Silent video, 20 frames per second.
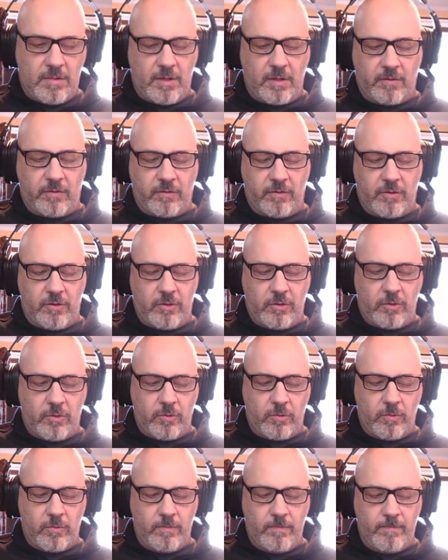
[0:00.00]
Let's
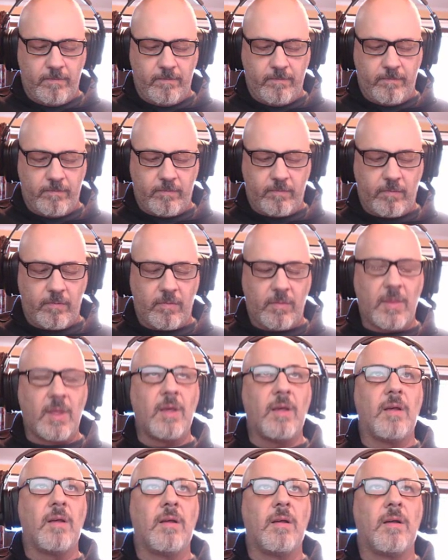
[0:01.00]
do
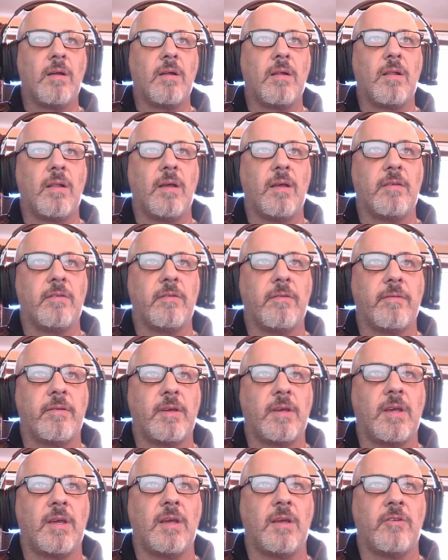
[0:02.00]

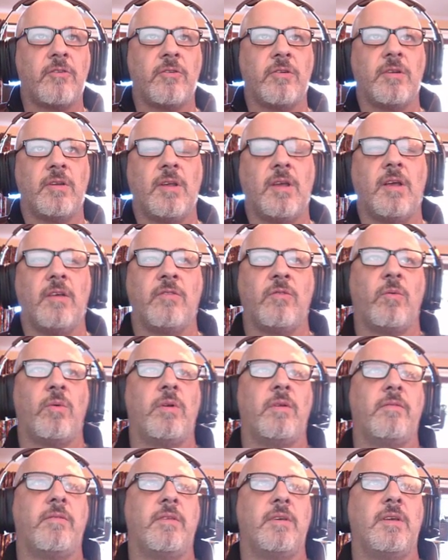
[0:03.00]
classification as
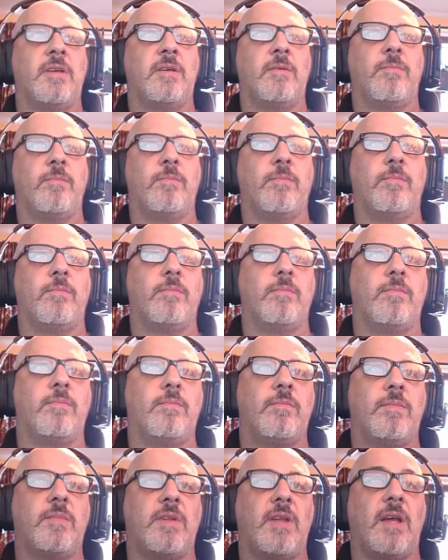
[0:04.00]
one of the
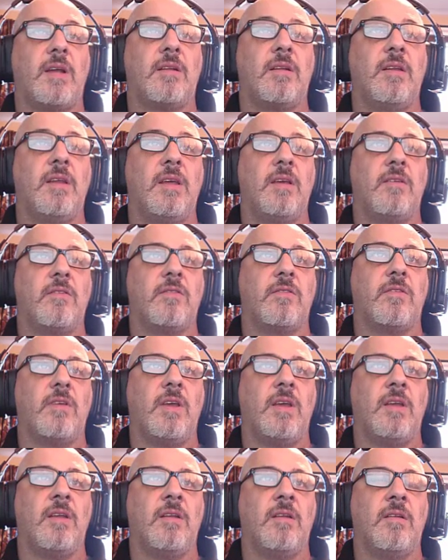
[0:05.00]
techniques
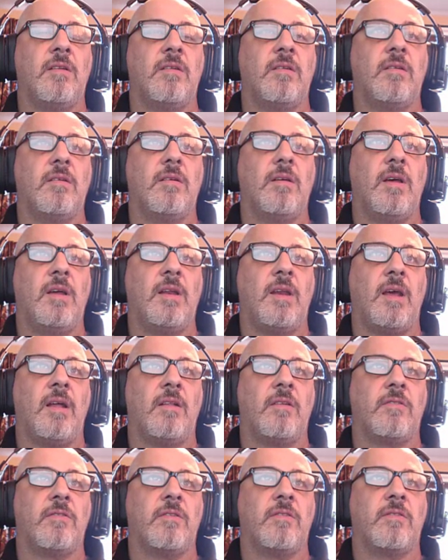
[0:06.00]
in
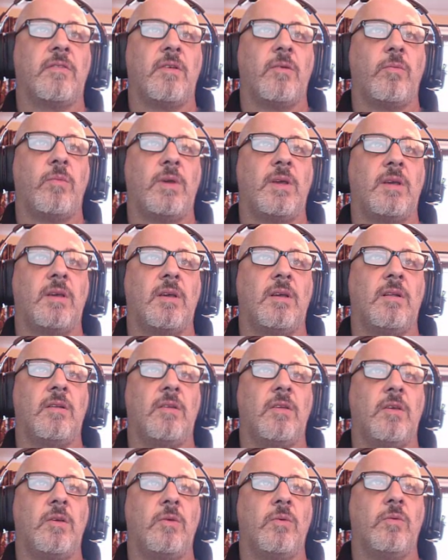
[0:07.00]
analysis that we
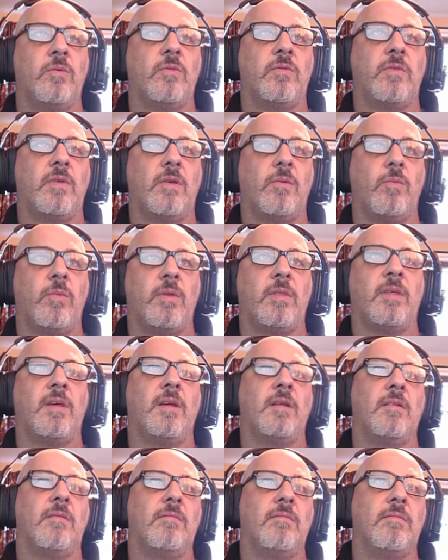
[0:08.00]
can use
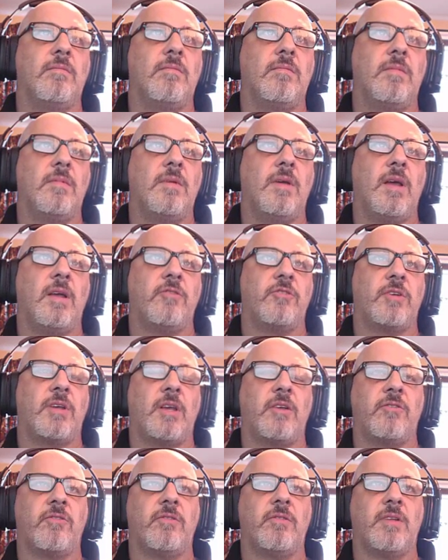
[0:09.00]
within
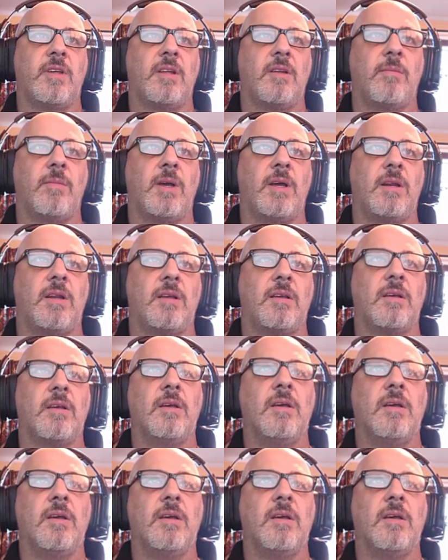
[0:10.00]
educational data mining.